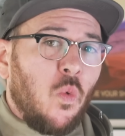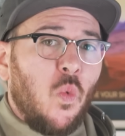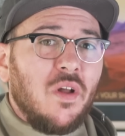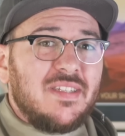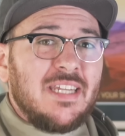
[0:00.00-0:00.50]
We're
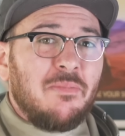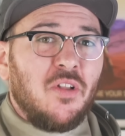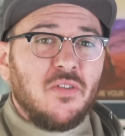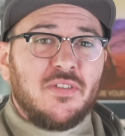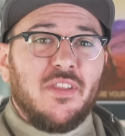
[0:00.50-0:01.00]
one step
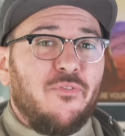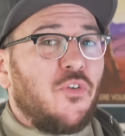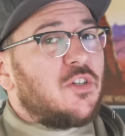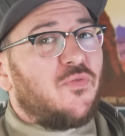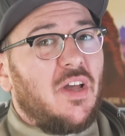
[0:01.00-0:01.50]
closer to the
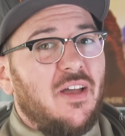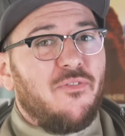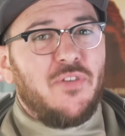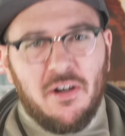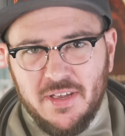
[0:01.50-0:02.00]
first flight
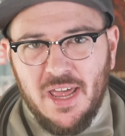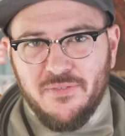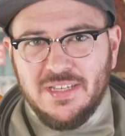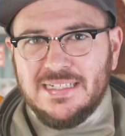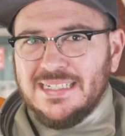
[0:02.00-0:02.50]
of Falcon
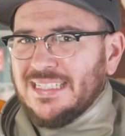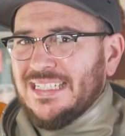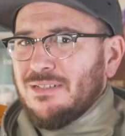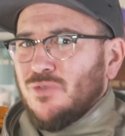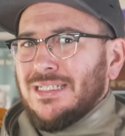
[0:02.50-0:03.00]
Heavy. I
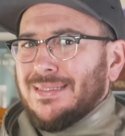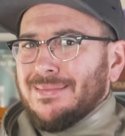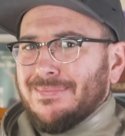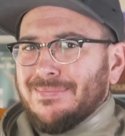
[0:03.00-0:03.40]
can't wait.